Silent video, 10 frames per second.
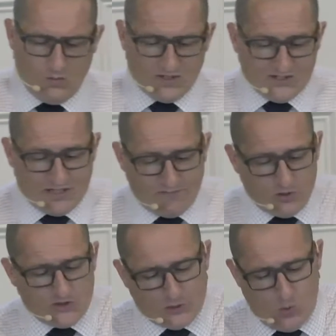You'd see in
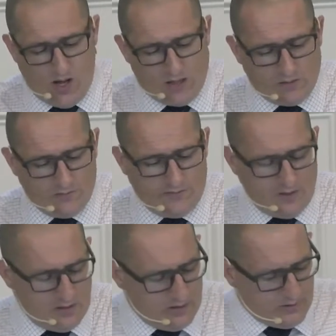verse 12
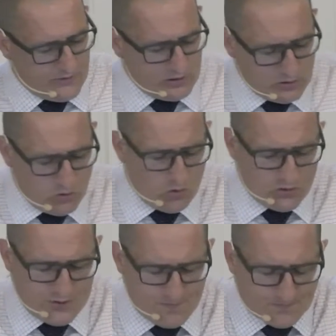that the
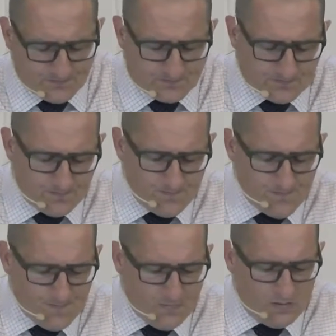Lord,
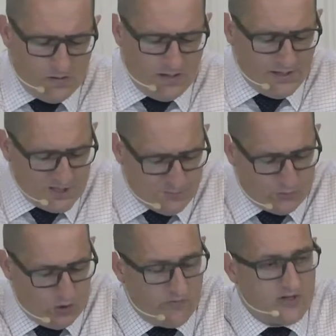in his
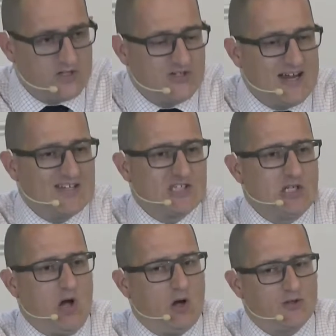providence, has
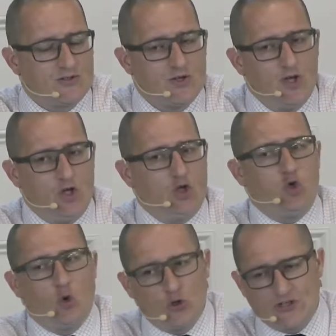Lot
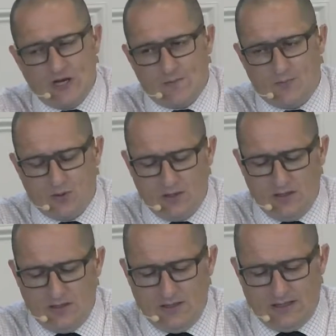caught up
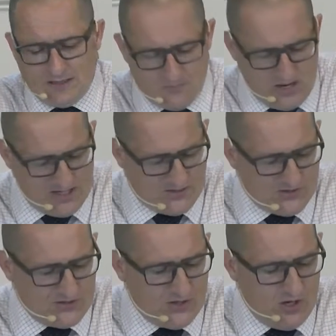in the
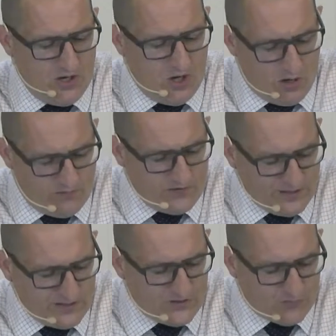mess of
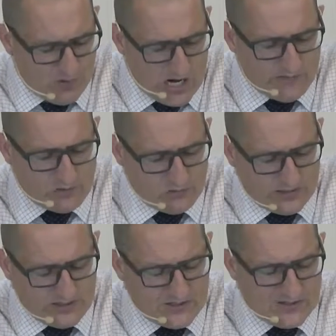these
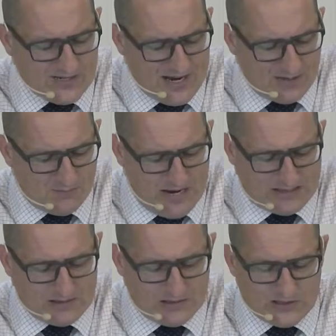rivalries and
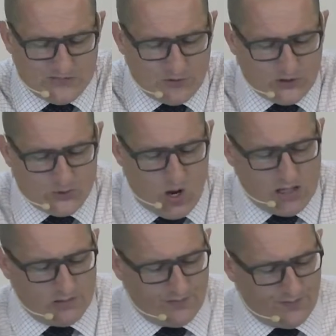battles. Verse
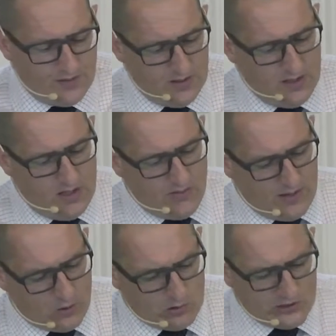12,
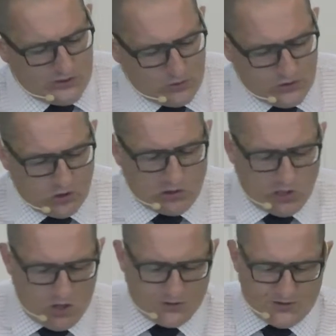they also took
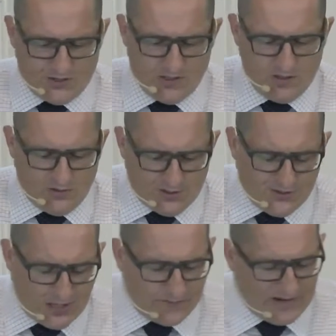Lot, the
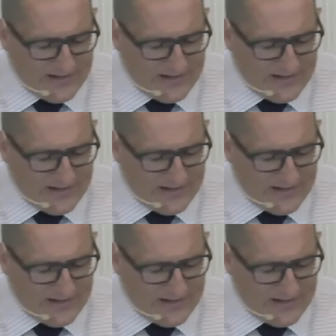son of